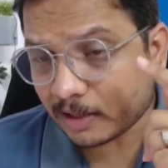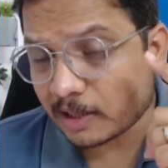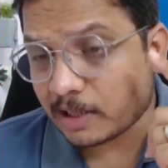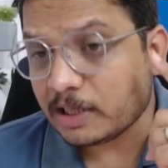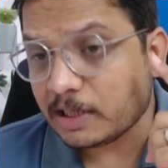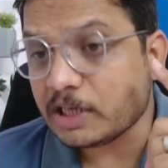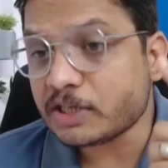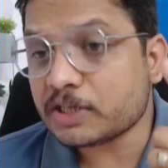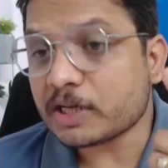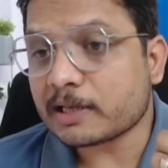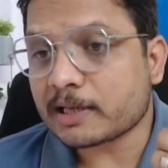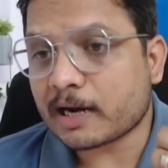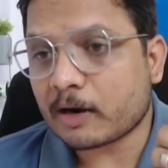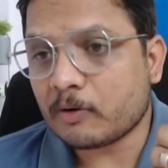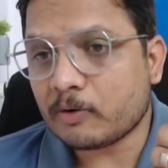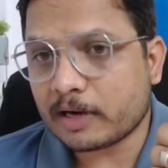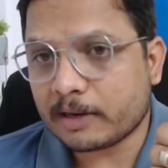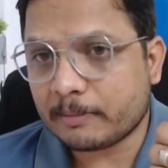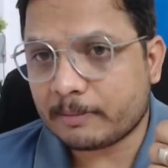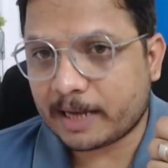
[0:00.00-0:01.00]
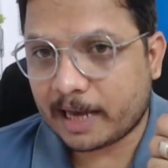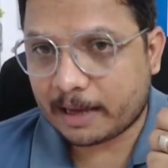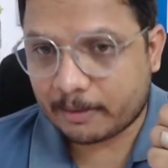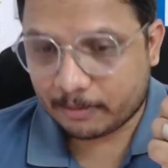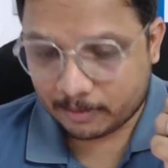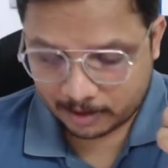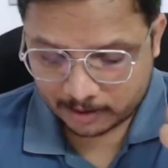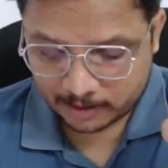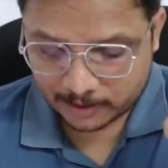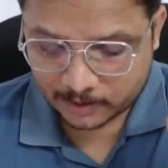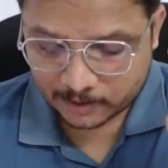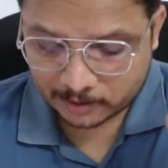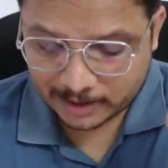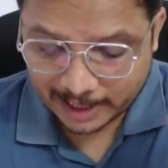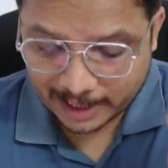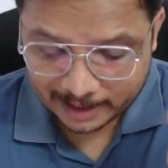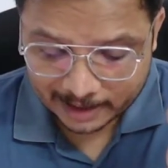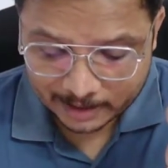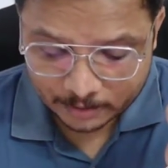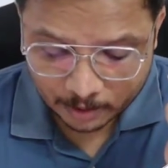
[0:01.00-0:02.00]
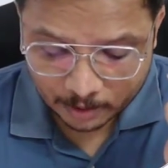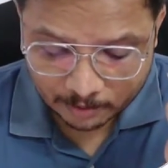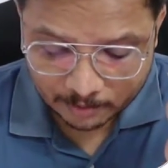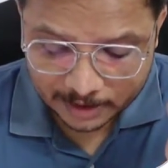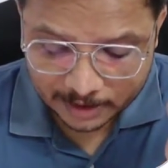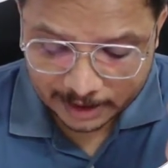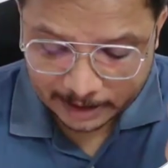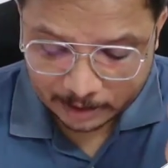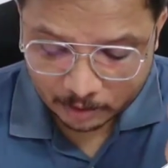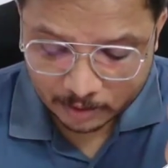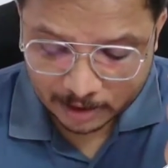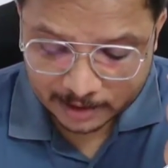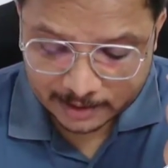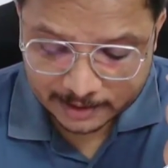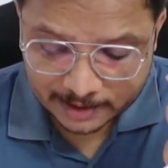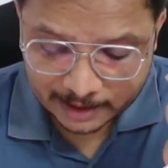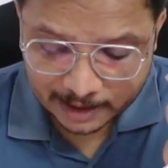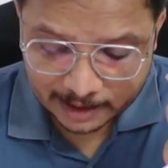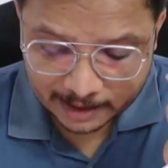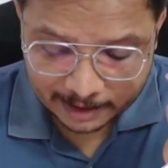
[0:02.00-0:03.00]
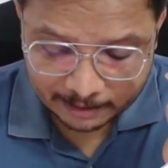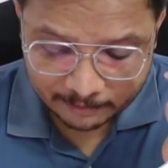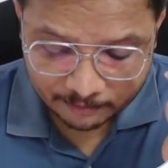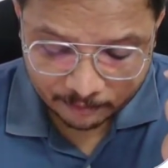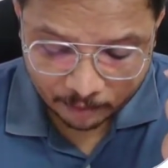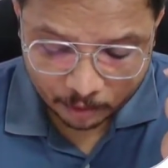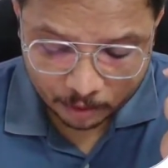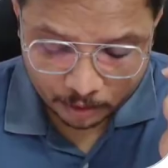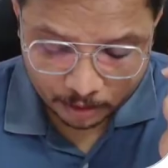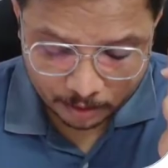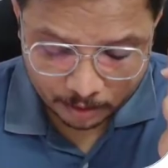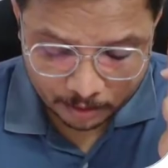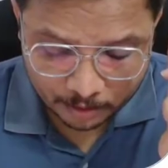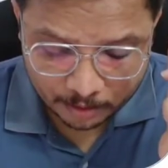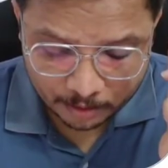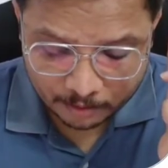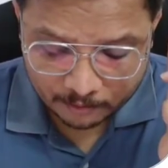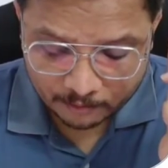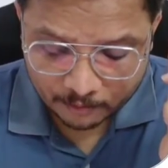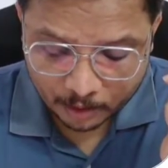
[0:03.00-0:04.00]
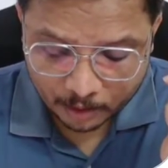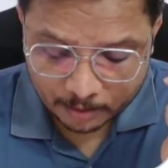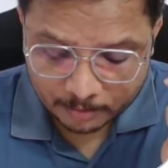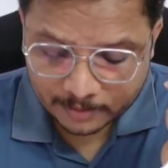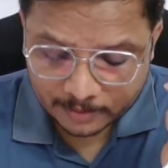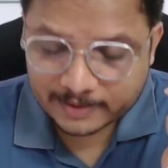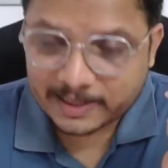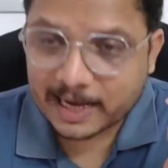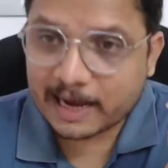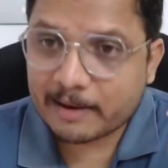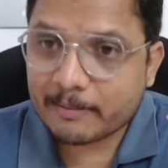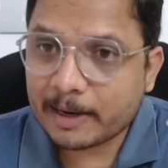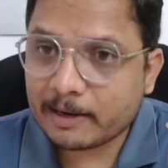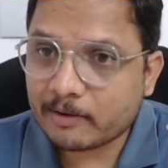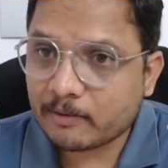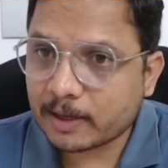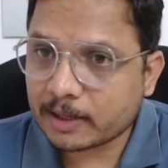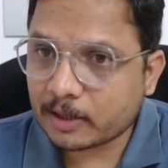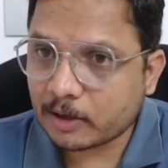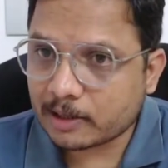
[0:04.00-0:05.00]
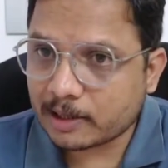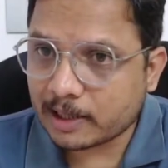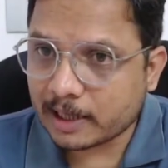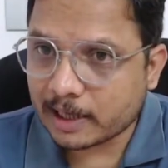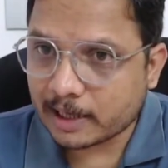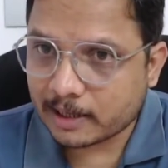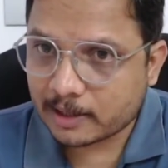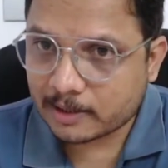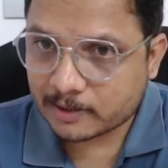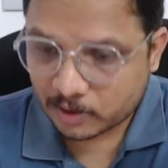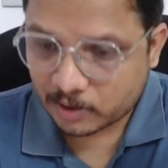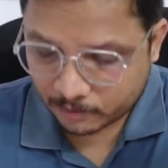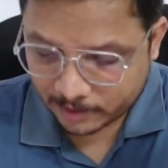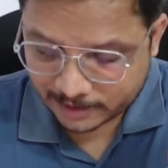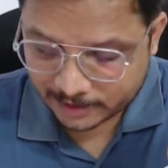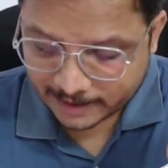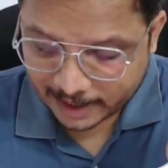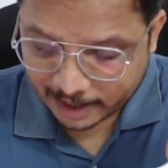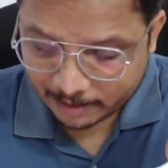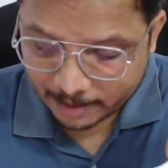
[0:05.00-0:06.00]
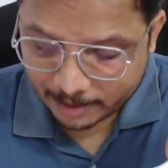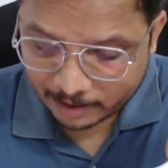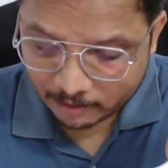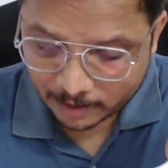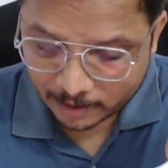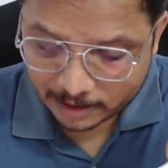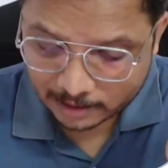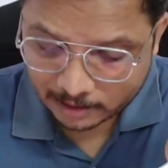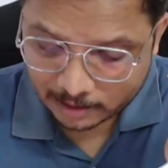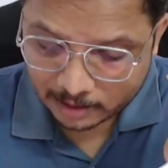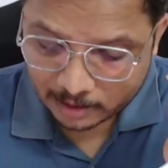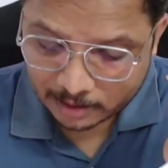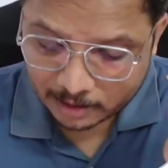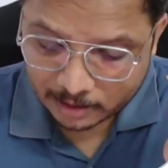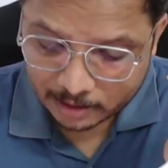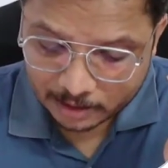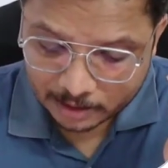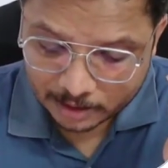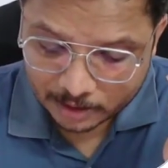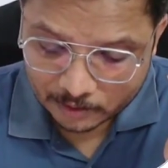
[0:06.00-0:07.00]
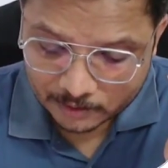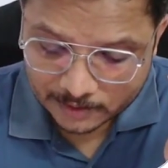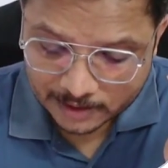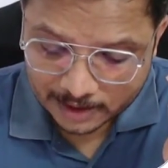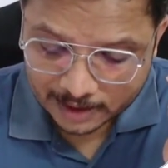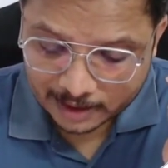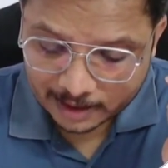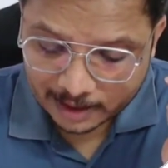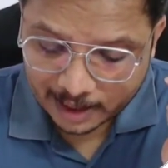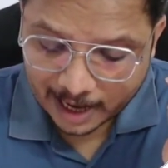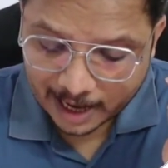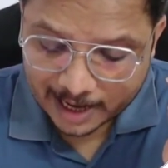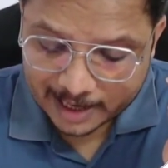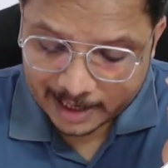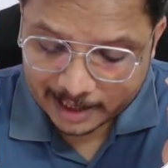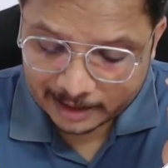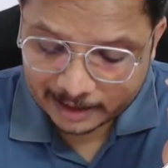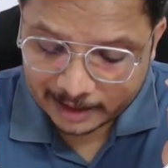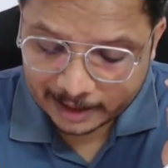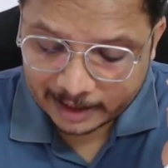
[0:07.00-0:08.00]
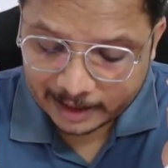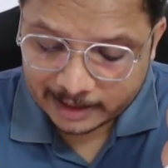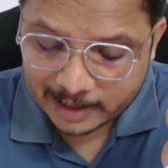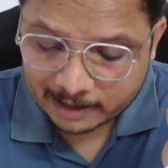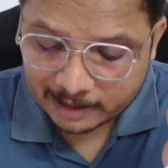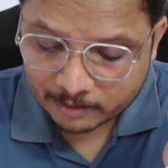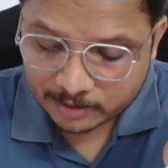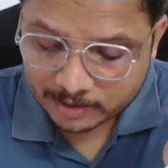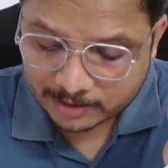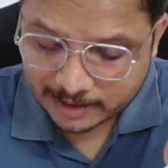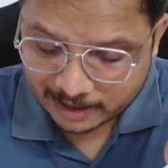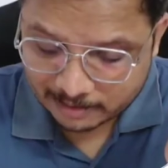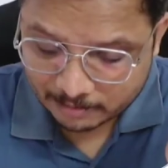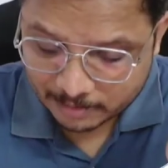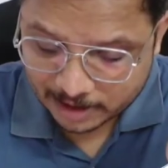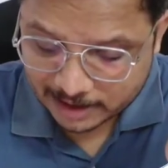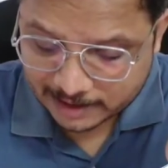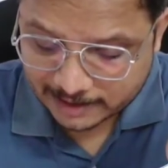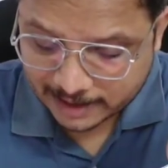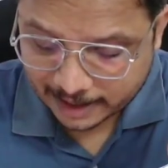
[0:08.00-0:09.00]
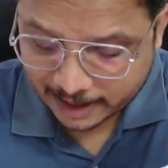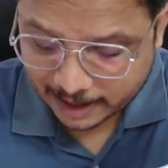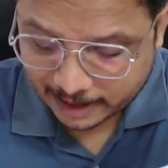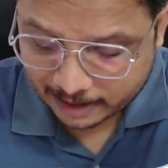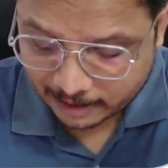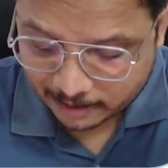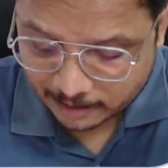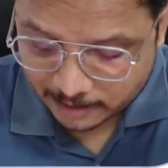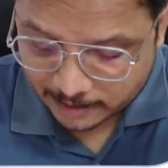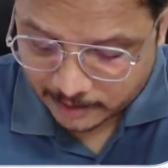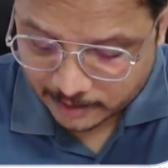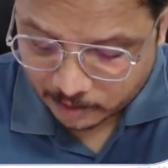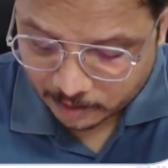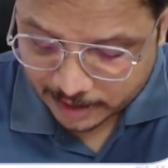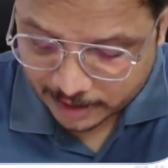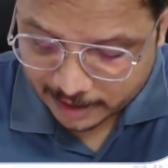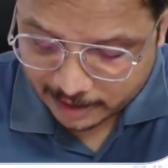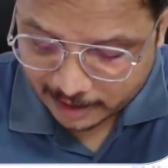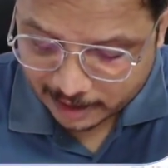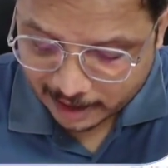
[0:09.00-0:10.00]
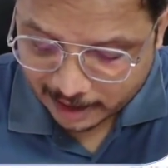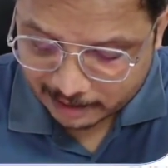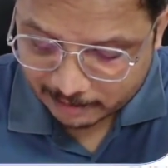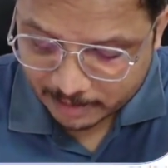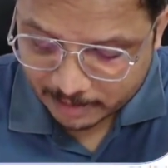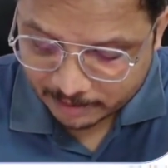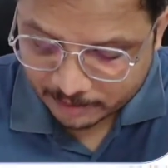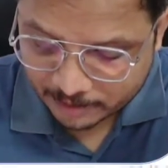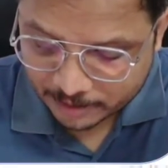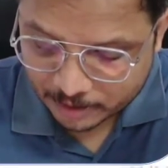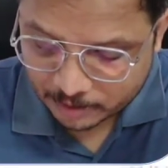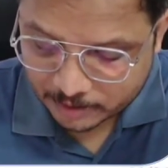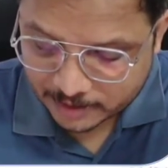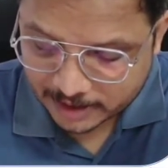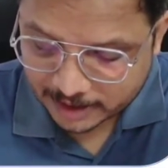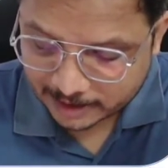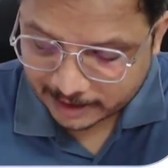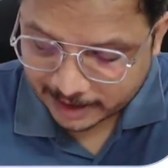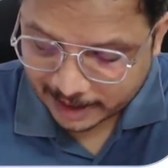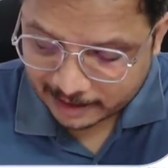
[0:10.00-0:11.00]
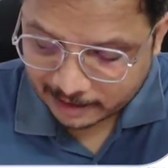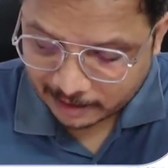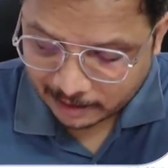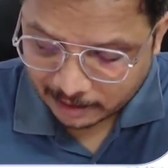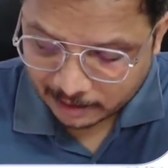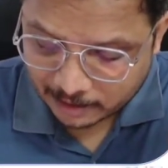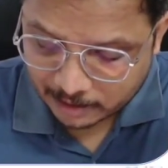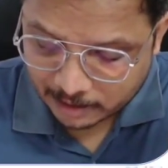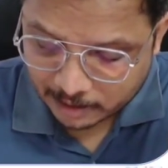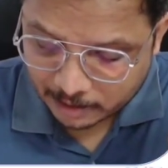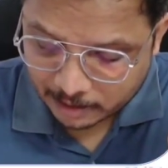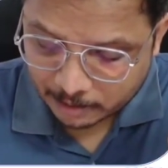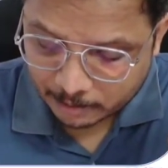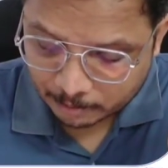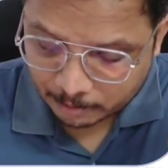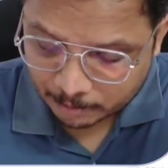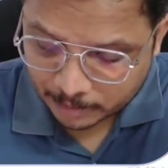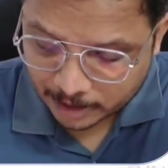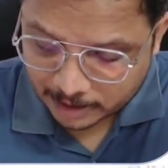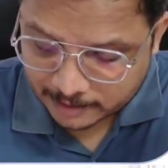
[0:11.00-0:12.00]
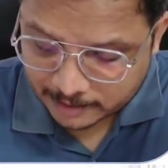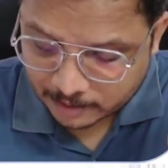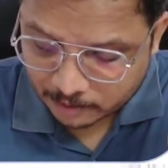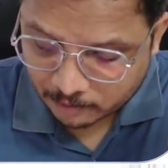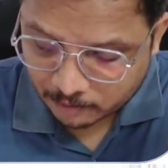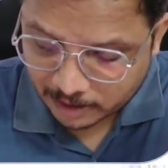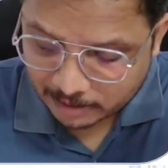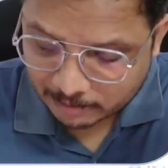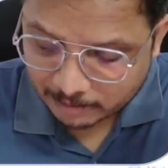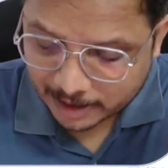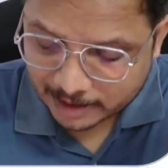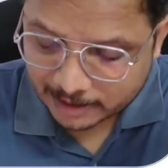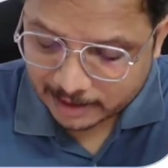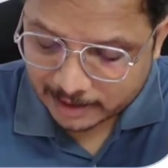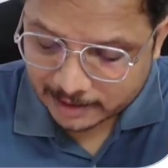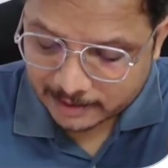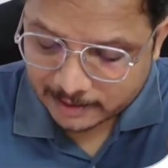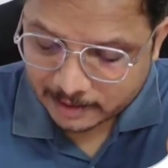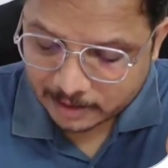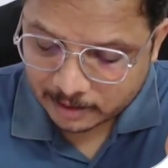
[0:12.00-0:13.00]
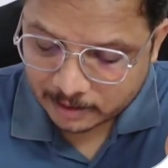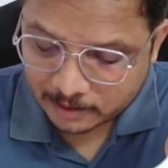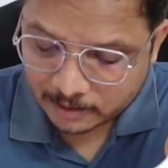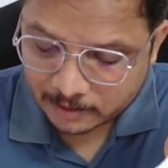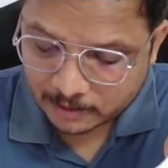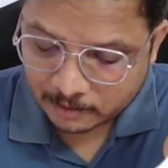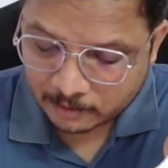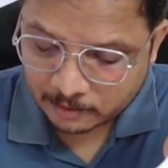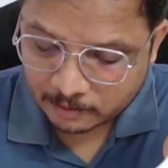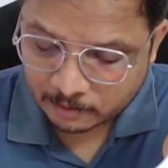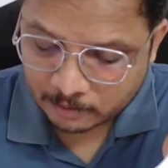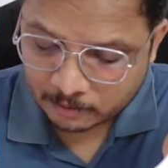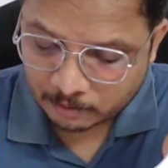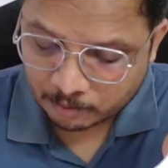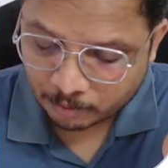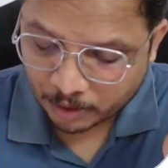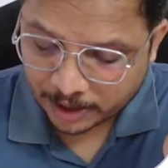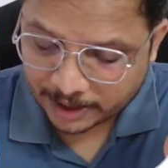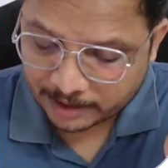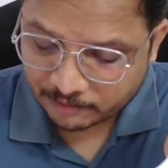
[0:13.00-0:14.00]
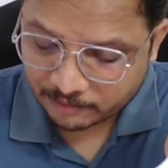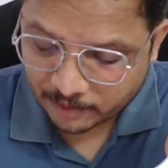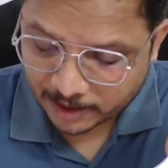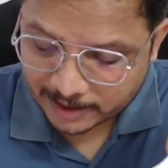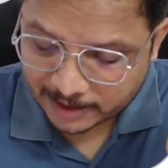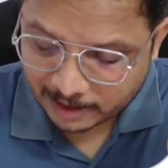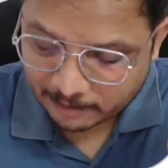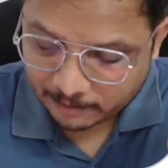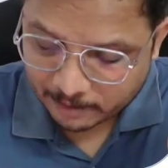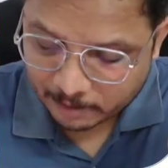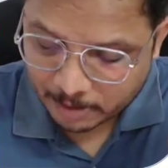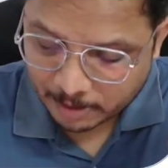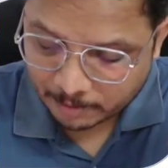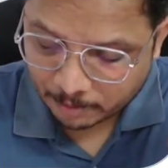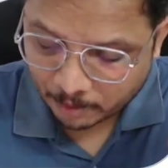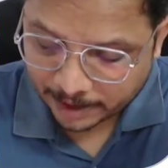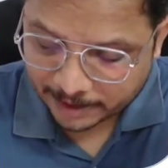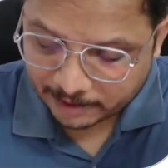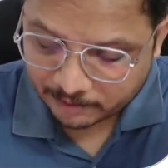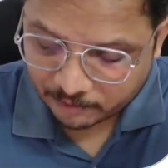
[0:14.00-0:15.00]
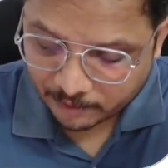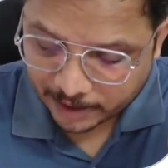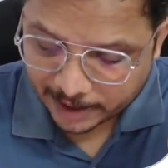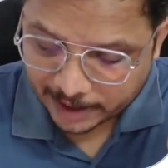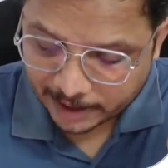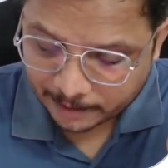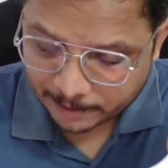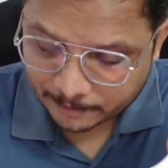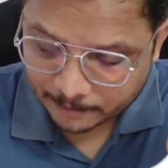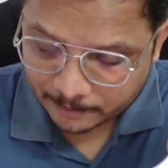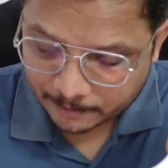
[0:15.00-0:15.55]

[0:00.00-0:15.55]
Initial round trip time. So that is what we need to consider it for from segment one only. So with segment one, you see I R T T that was ten millisecond. So here I'll be using ten plus one minus zero point five, that will be zero point five,